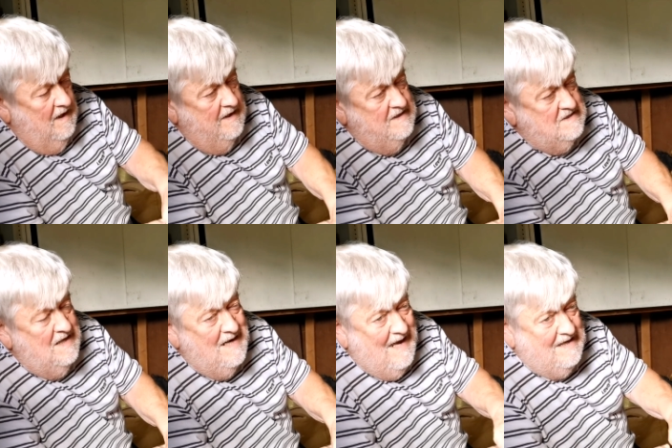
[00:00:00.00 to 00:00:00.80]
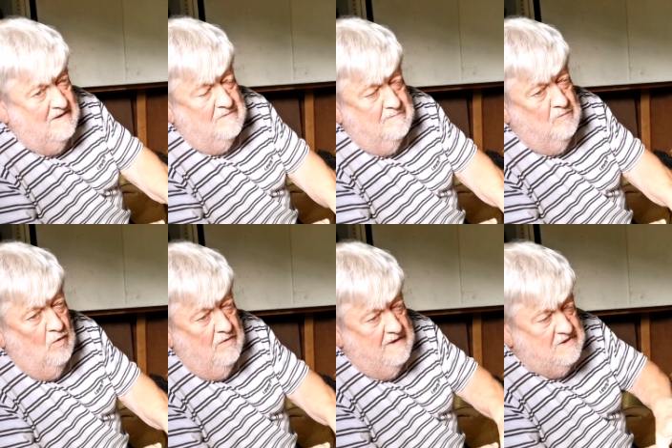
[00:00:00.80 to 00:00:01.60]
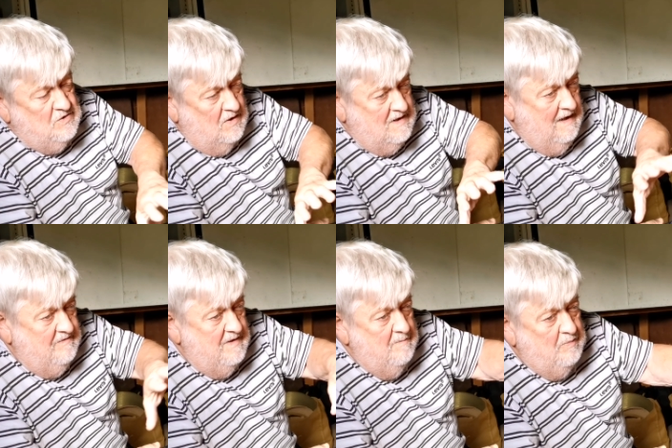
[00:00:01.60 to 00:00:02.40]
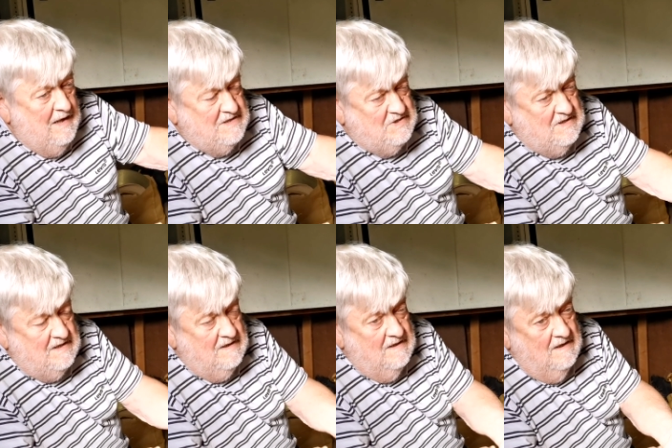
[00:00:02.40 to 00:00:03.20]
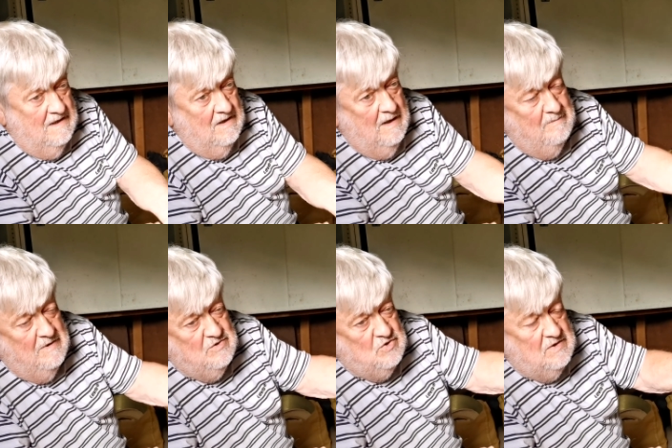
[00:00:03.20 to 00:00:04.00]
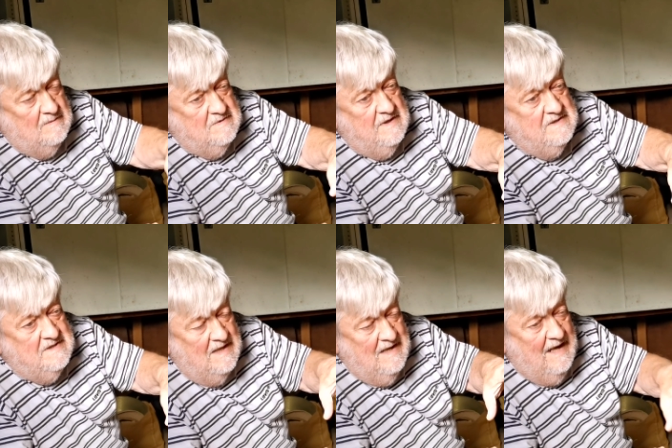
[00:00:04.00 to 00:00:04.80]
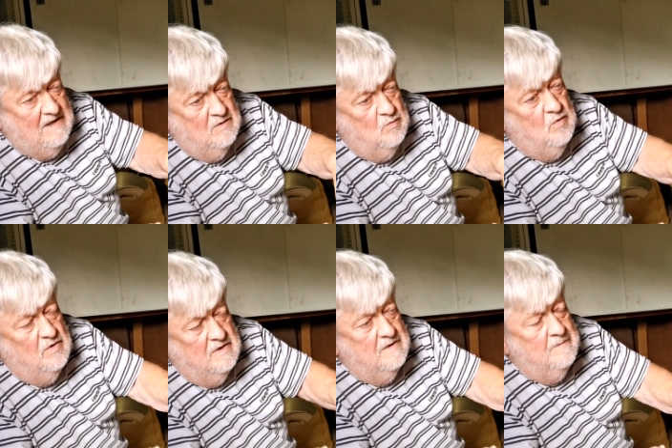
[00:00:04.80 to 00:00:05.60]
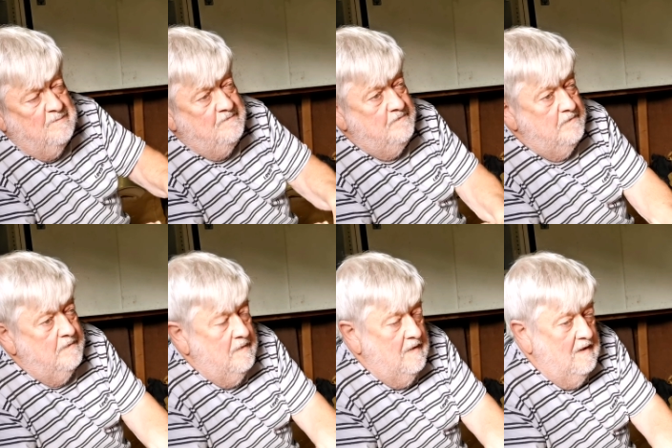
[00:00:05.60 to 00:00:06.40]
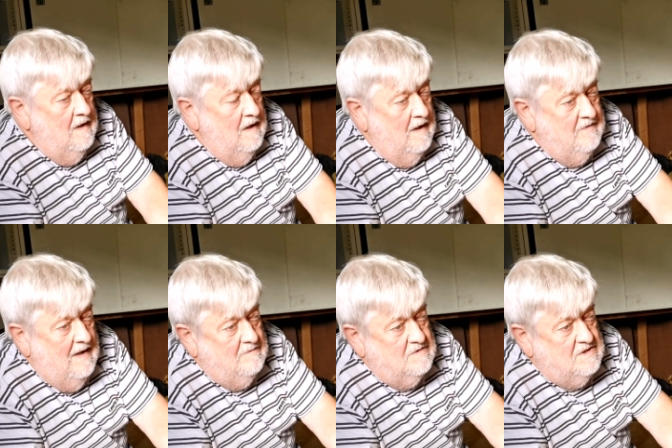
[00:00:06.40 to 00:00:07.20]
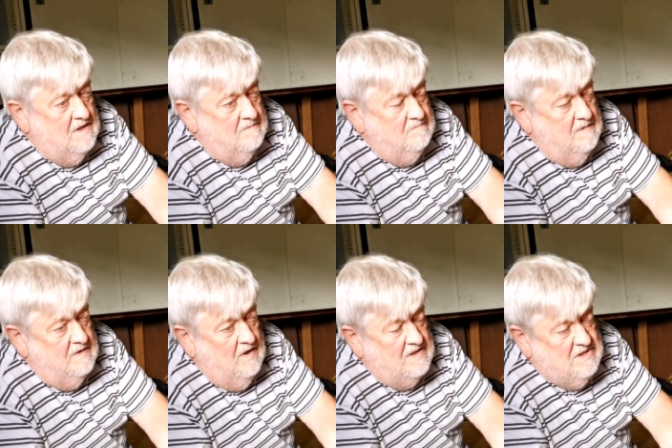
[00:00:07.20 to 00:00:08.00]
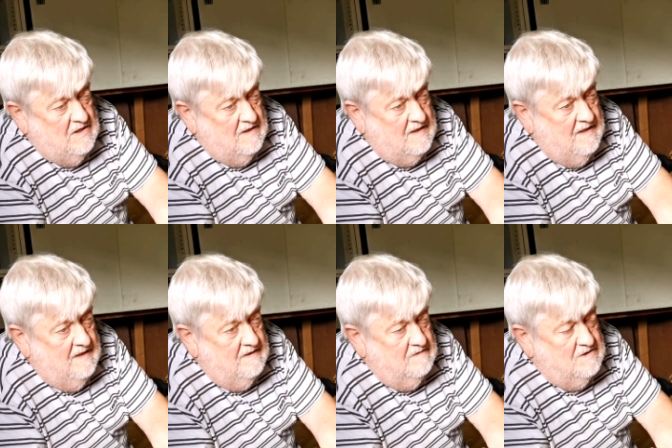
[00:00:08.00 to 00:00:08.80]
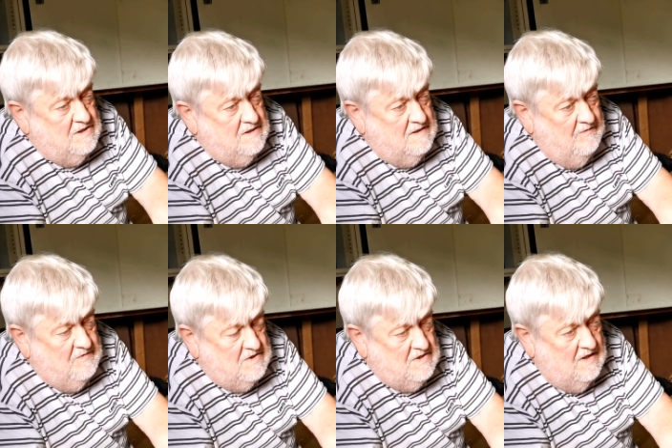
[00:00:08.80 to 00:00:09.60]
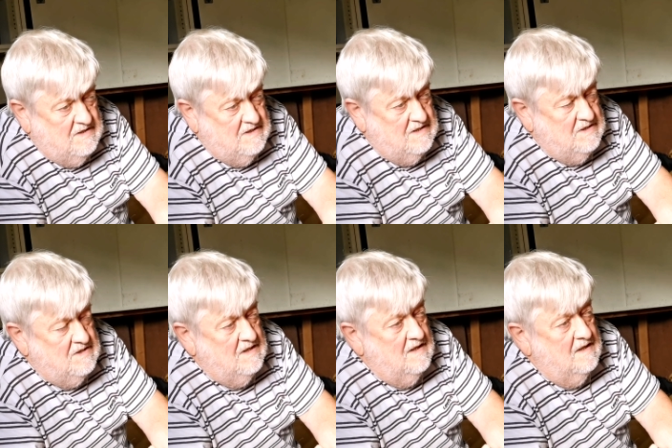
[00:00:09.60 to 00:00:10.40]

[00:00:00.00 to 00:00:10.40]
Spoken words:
and it's lacquered. It's not covered in plastic like most drums, it's a lacquered wood. And that was a nice little kit, different sizes.